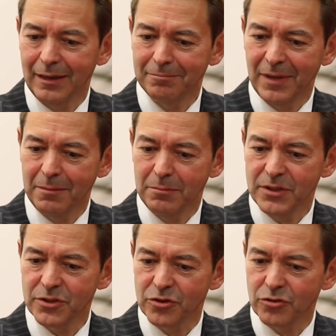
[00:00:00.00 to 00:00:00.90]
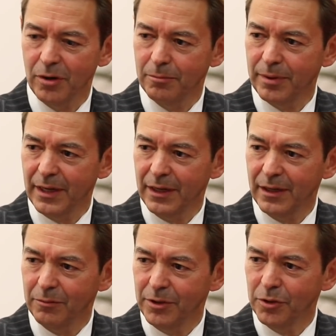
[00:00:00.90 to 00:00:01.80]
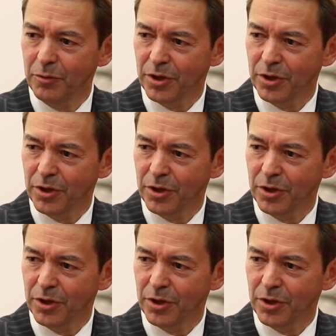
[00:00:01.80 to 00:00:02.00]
Pictet said, well, you're not that well known,